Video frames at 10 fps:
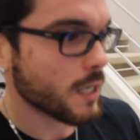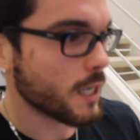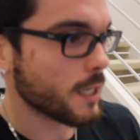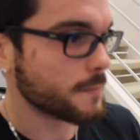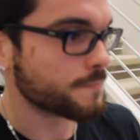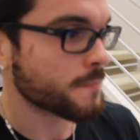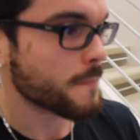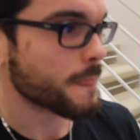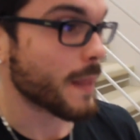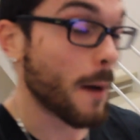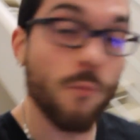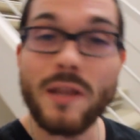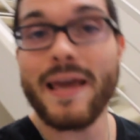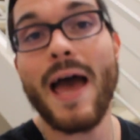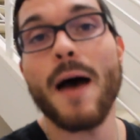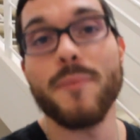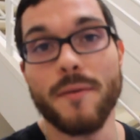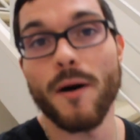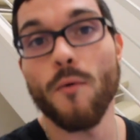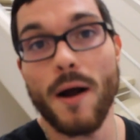I'm really happy
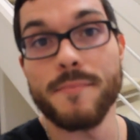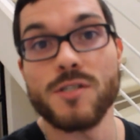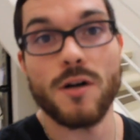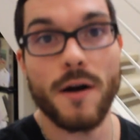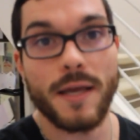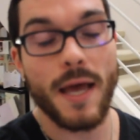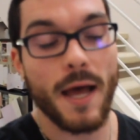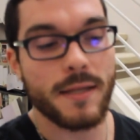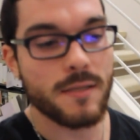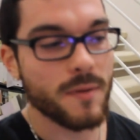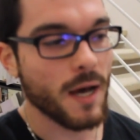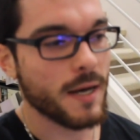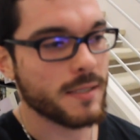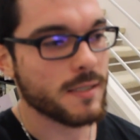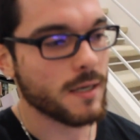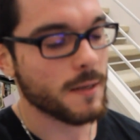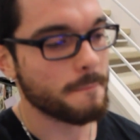about where I'm starting at, to be honest.